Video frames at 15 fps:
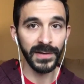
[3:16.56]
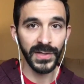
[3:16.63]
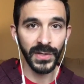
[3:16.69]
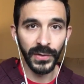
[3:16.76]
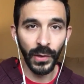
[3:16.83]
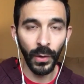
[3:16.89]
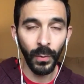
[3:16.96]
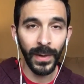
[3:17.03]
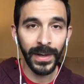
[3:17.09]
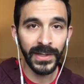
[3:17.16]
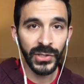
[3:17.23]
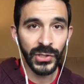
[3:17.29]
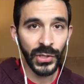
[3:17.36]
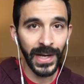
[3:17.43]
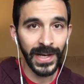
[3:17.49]
So you don't want to
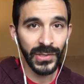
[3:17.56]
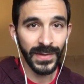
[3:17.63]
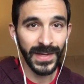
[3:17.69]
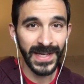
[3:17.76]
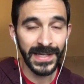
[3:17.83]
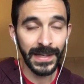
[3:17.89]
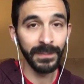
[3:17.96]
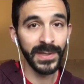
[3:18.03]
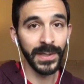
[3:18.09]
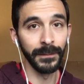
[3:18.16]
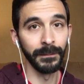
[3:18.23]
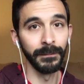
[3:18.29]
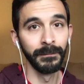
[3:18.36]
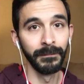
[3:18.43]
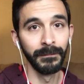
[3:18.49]
change the
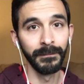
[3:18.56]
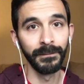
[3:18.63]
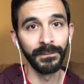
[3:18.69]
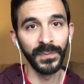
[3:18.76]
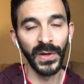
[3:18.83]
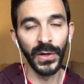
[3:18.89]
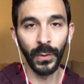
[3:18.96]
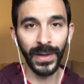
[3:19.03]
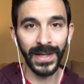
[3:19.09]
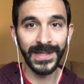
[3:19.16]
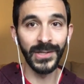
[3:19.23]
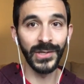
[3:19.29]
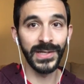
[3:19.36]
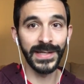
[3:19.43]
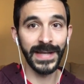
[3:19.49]
symptom. You don't want to
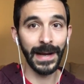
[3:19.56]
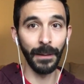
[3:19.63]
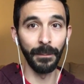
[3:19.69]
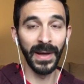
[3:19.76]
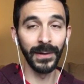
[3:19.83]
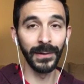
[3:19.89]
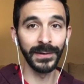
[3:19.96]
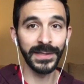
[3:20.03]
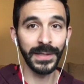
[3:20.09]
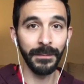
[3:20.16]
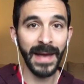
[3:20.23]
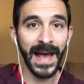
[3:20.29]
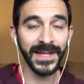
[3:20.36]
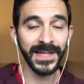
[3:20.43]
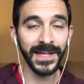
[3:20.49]
just take a pill to
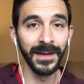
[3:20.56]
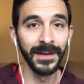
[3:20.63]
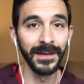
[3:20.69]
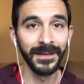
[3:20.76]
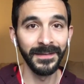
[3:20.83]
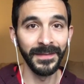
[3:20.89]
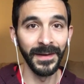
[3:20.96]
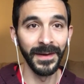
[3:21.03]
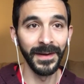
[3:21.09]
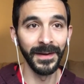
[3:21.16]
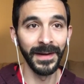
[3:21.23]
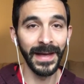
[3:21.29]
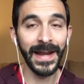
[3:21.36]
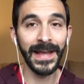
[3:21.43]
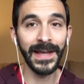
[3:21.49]
mask
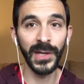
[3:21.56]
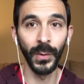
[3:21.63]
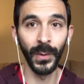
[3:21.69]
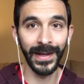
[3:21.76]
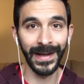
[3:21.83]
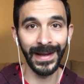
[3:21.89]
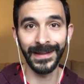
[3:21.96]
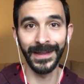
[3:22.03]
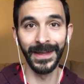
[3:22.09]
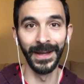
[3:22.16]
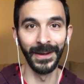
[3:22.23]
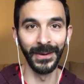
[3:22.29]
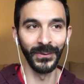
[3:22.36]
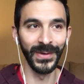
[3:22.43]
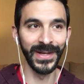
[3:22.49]
the headache. You want to get at
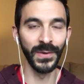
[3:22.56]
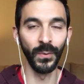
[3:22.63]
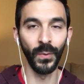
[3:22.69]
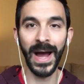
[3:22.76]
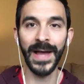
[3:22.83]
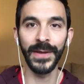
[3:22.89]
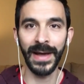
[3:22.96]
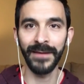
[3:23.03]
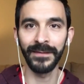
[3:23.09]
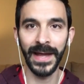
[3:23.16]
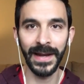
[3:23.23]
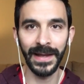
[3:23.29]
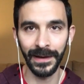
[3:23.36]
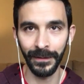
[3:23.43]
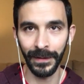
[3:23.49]
the reason why you have the
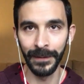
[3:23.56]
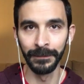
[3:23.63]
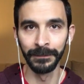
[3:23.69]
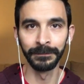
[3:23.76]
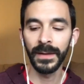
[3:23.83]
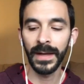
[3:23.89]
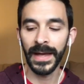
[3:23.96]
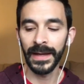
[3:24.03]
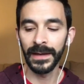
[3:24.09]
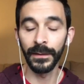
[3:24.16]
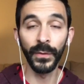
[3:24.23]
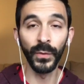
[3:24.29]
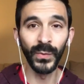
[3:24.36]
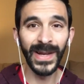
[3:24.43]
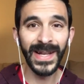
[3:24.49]
headache, right? And
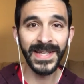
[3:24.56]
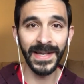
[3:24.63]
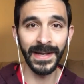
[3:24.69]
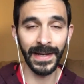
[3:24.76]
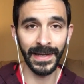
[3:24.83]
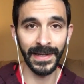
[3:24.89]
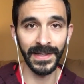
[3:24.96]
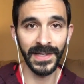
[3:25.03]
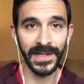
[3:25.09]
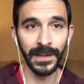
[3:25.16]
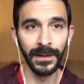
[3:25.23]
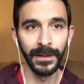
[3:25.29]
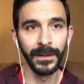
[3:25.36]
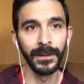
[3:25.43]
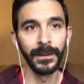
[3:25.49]
the reason is,
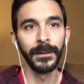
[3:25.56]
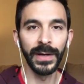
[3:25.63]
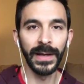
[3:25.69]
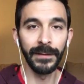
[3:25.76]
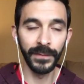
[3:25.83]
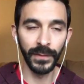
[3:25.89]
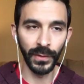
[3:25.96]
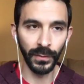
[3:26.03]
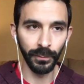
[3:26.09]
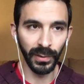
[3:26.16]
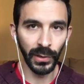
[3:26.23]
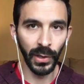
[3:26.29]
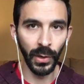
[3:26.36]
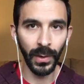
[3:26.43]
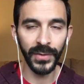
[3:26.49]
if you're
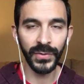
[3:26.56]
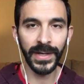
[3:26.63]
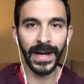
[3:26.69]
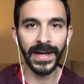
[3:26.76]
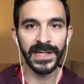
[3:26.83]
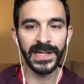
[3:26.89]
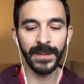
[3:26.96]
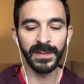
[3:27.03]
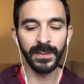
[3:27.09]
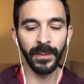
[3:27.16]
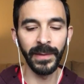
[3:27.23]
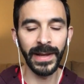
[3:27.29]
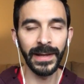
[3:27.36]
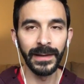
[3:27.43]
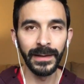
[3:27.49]
below 180 steps per
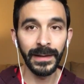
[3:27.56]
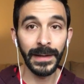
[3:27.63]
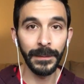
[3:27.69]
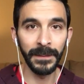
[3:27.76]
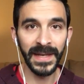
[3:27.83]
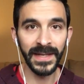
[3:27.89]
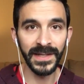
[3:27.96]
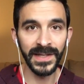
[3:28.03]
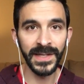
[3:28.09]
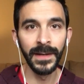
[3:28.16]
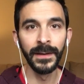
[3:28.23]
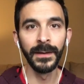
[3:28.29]
minute, it means